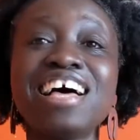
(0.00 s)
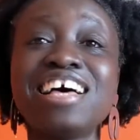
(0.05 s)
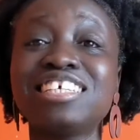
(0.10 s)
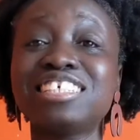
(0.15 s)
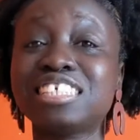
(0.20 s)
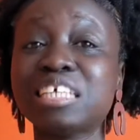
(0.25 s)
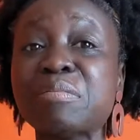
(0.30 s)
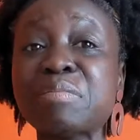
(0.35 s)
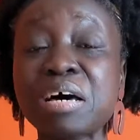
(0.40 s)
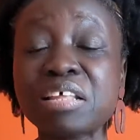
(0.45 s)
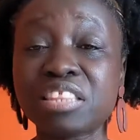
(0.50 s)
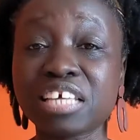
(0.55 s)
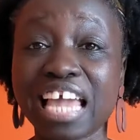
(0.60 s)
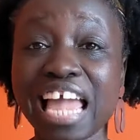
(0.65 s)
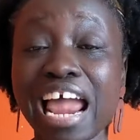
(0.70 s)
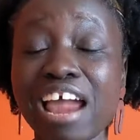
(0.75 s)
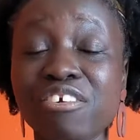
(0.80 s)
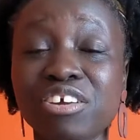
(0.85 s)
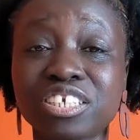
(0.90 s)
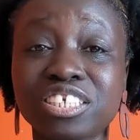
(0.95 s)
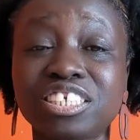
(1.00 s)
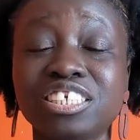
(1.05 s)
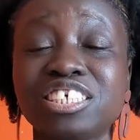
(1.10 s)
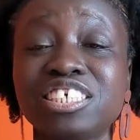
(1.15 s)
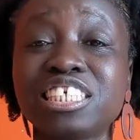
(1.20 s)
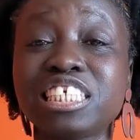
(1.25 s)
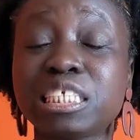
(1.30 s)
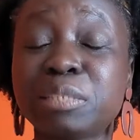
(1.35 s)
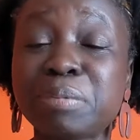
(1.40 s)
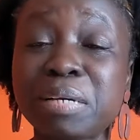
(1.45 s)
Some other
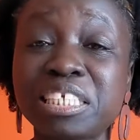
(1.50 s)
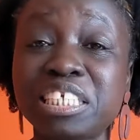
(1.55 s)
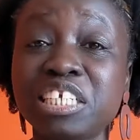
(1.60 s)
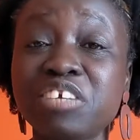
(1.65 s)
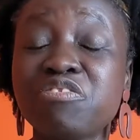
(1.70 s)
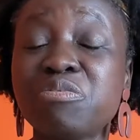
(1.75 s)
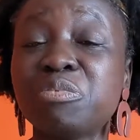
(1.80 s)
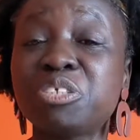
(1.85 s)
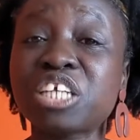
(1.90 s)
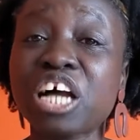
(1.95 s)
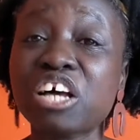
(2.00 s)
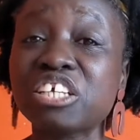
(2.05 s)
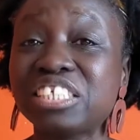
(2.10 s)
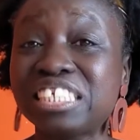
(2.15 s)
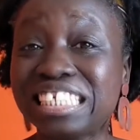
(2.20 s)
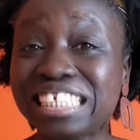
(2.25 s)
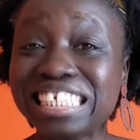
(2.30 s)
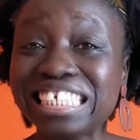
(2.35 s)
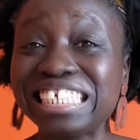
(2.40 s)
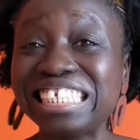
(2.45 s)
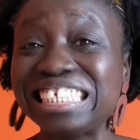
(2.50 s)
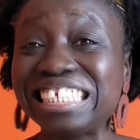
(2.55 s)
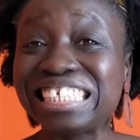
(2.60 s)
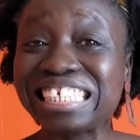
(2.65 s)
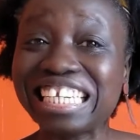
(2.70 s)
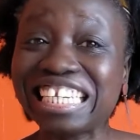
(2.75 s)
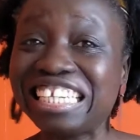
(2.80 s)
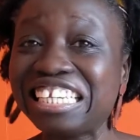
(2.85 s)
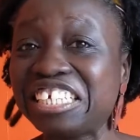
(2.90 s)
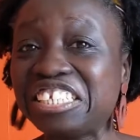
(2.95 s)
characters, especially from Charles Dickens
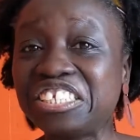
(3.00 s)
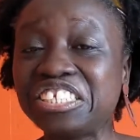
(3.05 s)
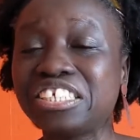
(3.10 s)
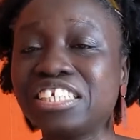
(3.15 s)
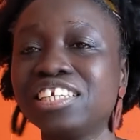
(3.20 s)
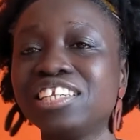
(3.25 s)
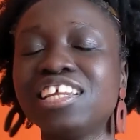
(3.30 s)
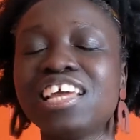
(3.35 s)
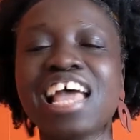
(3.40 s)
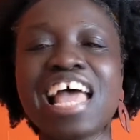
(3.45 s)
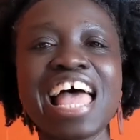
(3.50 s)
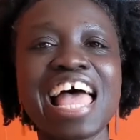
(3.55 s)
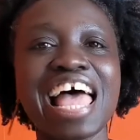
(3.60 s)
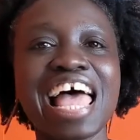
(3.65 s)
in London,